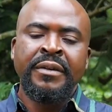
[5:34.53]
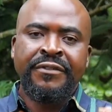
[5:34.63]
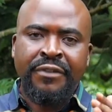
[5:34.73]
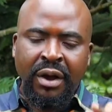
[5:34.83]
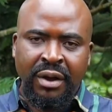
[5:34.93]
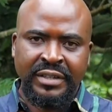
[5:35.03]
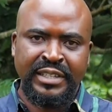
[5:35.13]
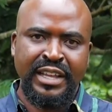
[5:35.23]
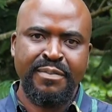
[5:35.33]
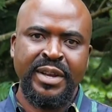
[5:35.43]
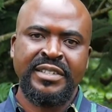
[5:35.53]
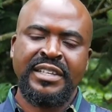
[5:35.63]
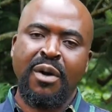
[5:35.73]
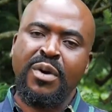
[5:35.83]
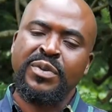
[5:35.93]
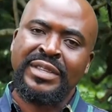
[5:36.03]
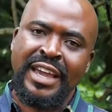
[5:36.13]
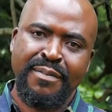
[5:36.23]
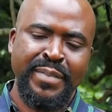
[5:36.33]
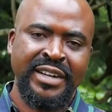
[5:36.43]
Focus in that medicine, and when you
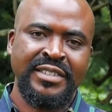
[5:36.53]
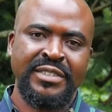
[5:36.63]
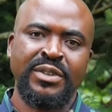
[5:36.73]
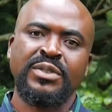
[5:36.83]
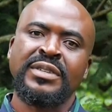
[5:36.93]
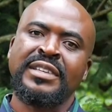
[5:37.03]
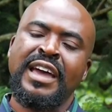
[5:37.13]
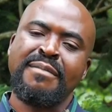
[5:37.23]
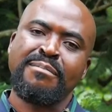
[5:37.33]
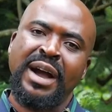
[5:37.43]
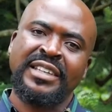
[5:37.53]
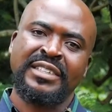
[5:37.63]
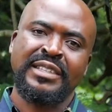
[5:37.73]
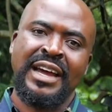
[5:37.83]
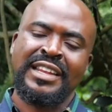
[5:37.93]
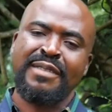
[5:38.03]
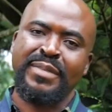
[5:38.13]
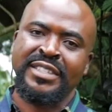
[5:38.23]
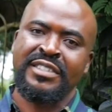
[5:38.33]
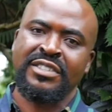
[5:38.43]
take medicines, don't just imagine that
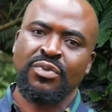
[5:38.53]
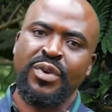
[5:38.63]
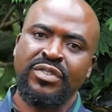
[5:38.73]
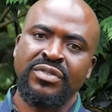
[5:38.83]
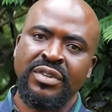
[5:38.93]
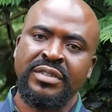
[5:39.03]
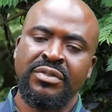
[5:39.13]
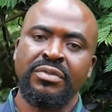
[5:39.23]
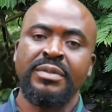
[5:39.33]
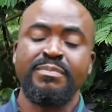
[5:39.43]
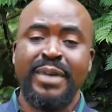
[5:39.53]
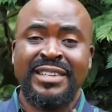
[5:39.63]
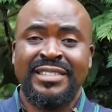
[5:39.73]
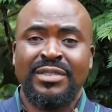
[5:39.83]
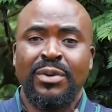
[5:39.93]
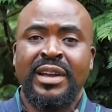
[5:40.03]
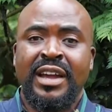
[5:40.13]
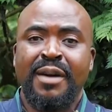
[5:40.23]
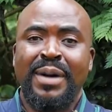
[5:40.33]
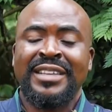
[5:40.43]
medicine is going to just, medicines only
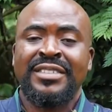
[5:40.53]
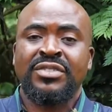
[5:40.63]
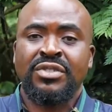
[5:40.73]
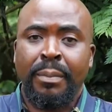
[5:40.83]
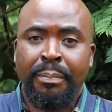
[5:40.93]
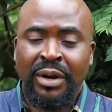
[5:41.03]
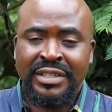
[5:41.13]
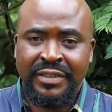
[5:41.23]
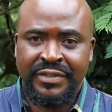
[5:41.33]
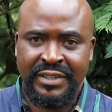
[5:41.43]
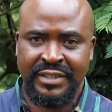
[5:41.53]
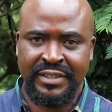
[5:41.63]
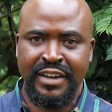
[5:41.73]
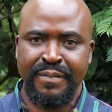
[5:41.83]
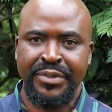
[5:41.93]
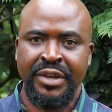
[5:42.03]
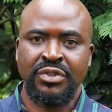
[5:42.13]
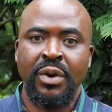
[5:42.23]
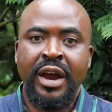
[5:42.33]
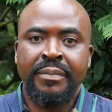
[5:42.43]
come as a supportive system
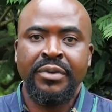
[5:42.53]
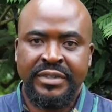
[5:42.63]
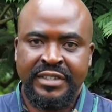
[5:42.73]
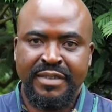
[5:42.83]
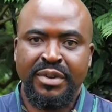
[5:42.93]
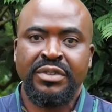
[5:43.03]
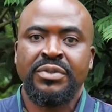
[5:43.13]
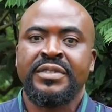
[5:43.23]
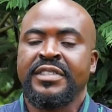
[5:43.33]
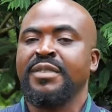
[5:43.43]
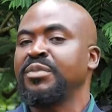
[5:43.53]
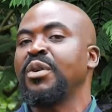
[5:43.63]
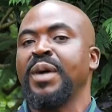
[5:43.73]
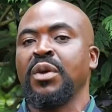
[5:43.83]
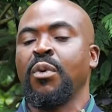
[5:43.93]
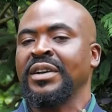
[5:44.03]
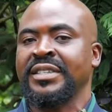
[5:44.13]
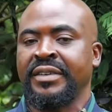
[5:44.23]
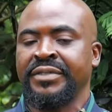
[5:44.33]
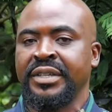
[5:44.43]
to help your system, because your system normally
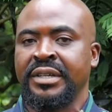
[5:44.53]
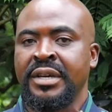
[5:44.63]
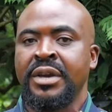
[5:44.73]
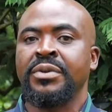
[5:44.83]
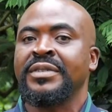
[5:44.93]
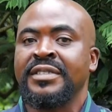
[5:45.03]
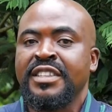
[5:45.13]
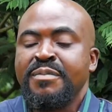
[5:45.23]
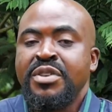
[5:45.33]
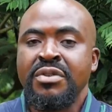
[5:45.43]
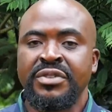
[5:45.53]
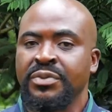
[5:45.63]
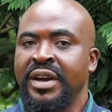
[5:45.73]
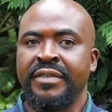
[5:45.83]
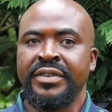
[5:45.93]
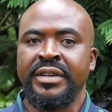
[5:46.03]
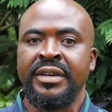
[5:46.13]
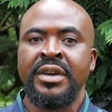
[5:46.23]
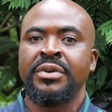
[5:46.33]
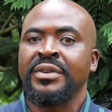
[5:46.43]
works every day. Your system heals you every day.
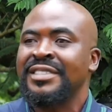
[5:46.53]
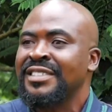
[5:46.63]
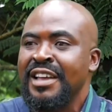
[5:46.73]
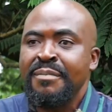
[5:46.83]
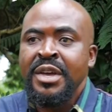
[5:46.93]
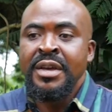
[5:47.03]
Your system